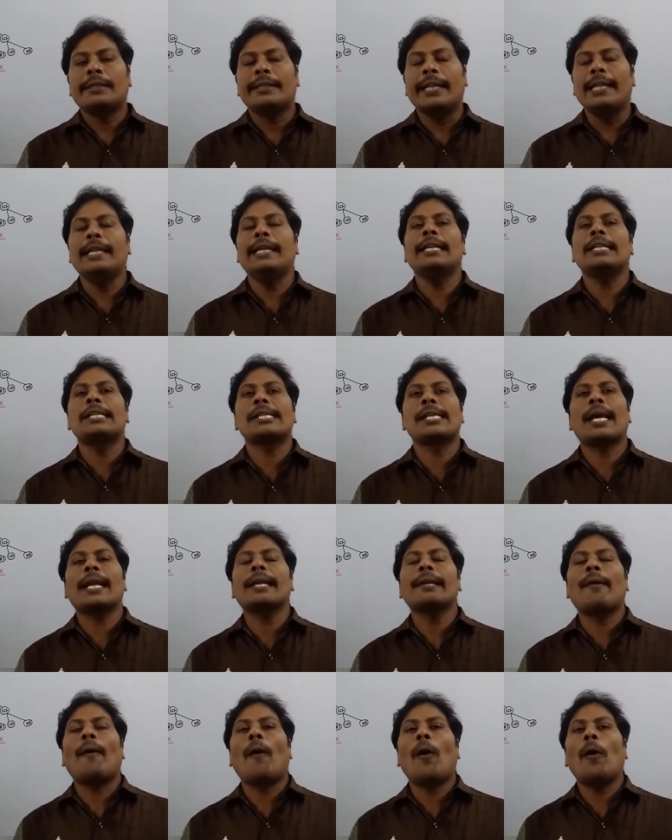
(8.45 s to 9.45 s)

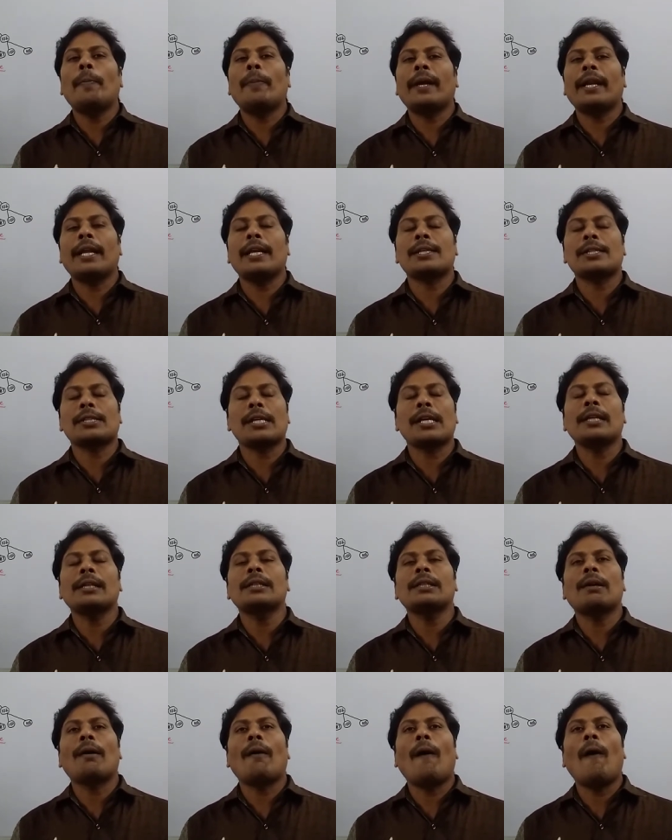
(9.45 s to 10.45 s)
deletion operation